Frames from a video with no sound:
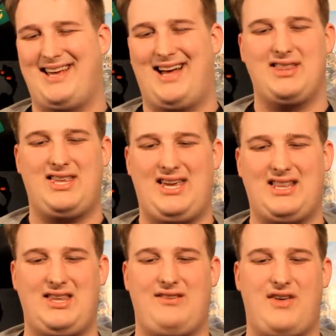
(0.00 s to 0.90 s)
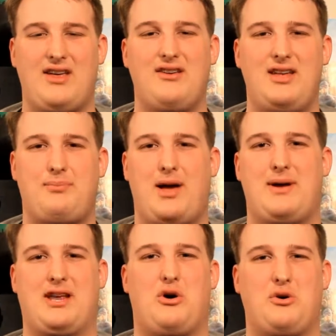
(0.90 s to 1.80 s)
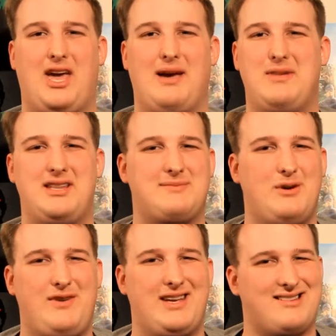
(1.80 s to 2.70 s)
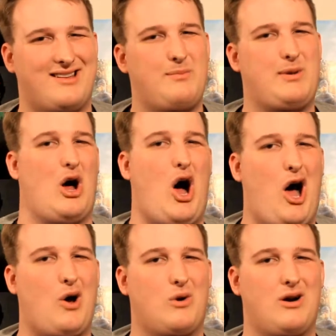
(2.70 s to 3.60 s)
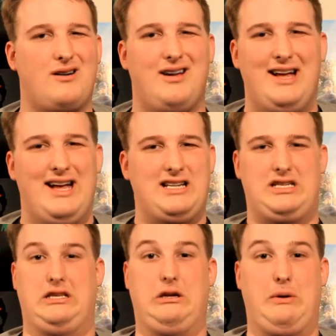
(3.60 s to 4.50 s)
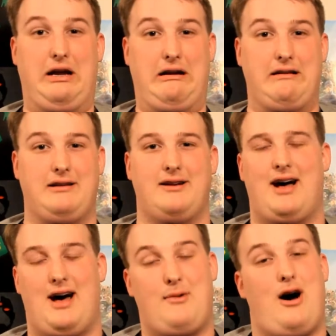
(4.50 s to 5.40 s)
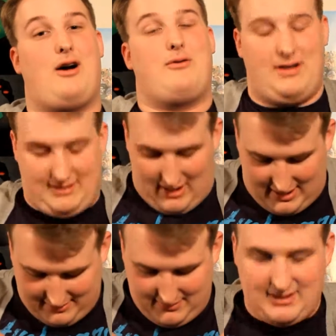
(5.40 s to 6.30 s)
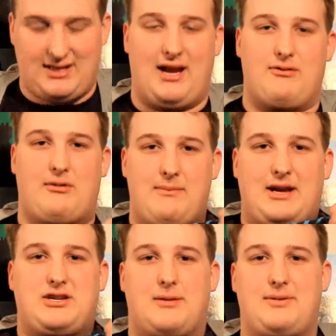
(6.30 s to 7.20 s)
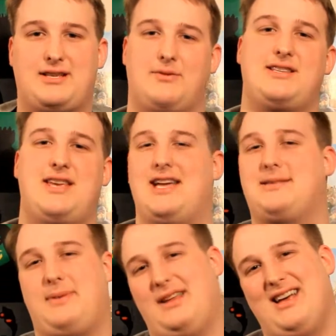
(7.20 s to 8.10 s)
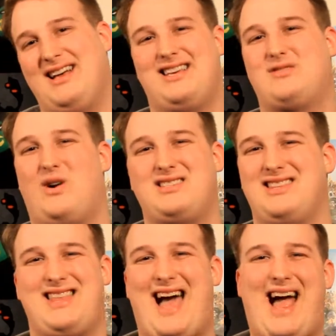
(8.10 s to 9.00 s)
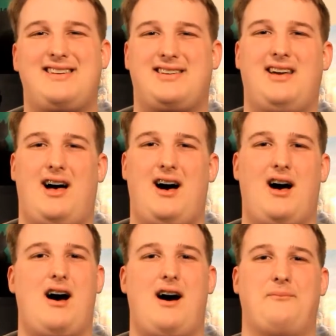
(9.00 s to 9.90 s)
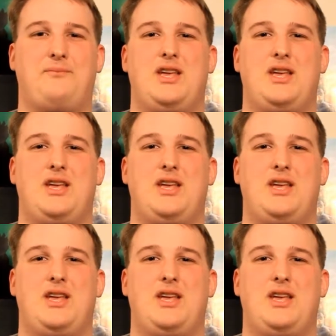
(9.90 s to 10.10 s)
The villain, played by Nicole Kidman in this movie, is a little bit awkward. She's a little weird. Awkward is awesomeness. You can't really read my shirt, but that's what it says, but this wasn't that. Her